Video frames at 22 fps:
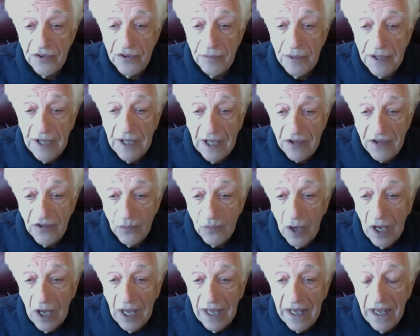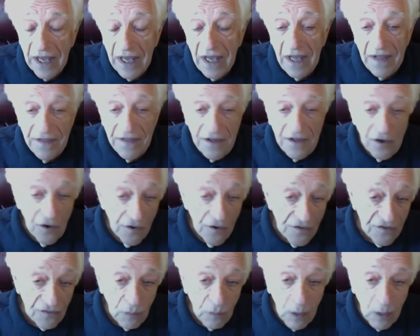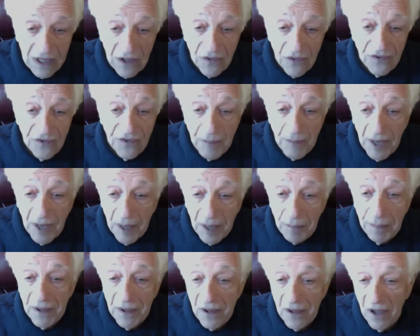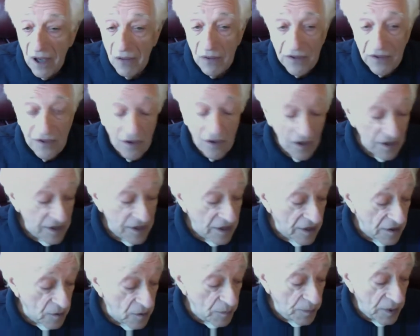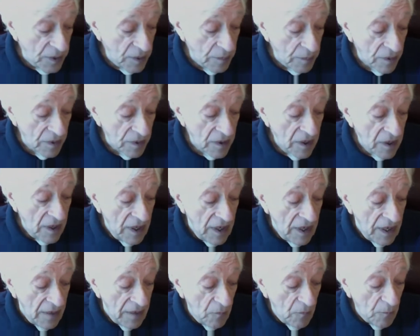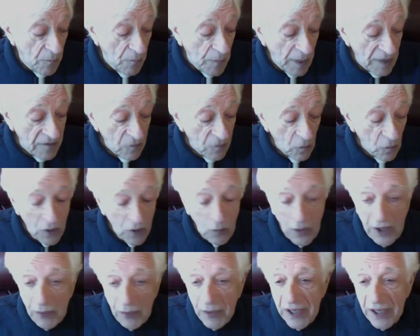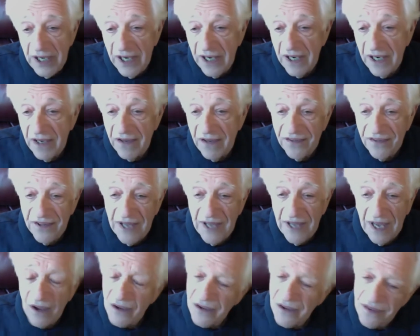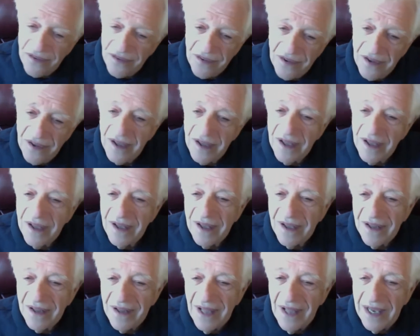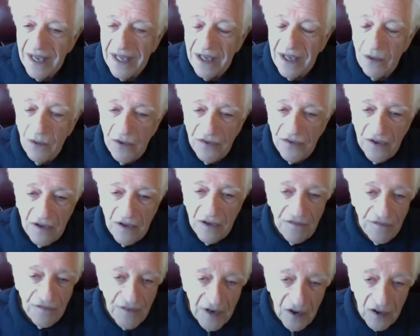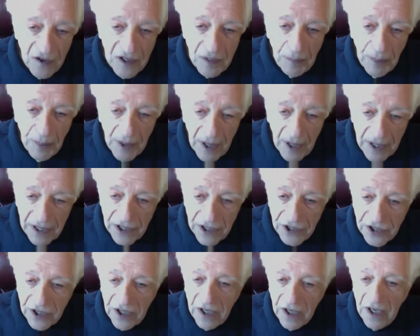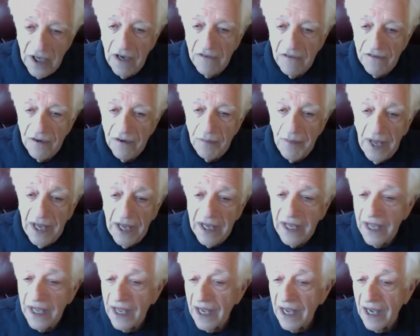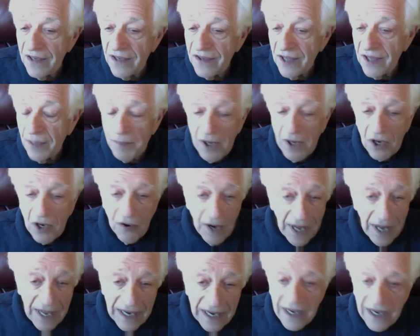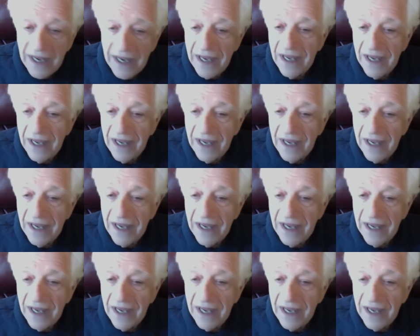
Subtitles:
and that's why the earth swallows him up along with all the other people. But when we read it, it sounds like he was unfairly punished for making a democratic